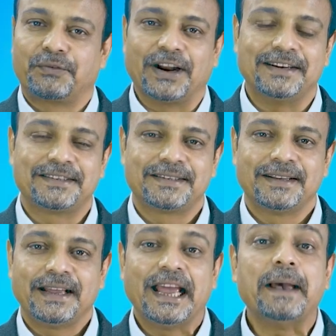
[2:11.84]
Friends,
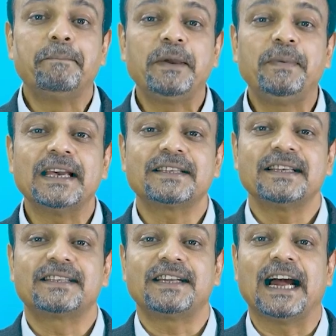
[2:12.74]

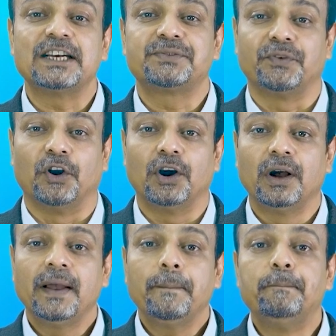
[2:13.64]
MBBS stands for
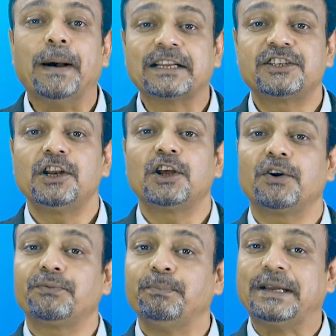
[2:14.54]
Bachelor
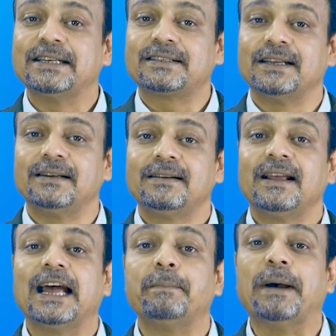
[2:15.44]
of Medicine
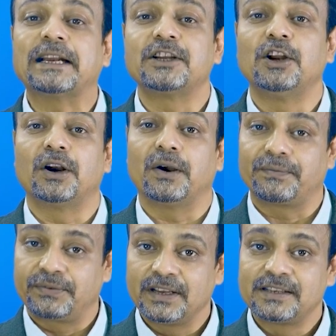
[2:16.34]
and Bachelor
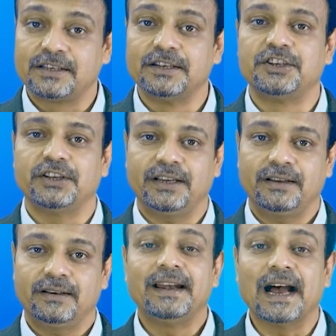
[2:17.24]
of Surgery.
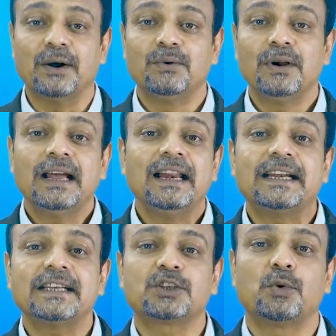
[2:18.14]
Now,
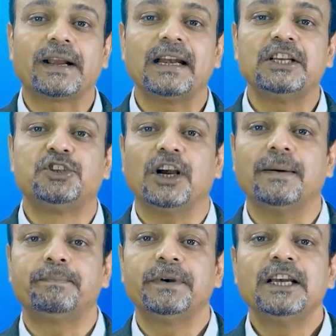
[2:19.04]
let us quickly
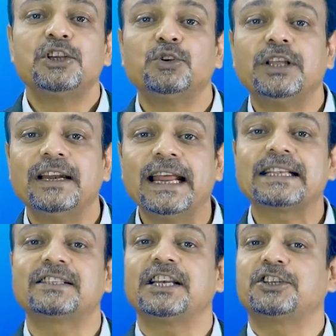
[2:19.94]
jump to the
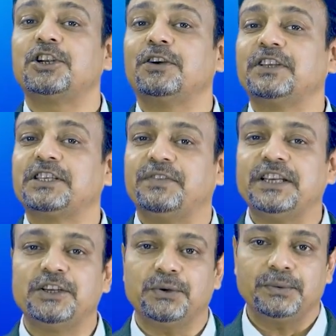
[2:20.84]
next section of this
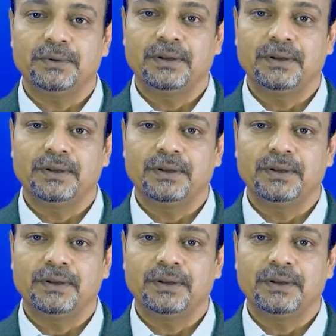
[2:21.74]
video,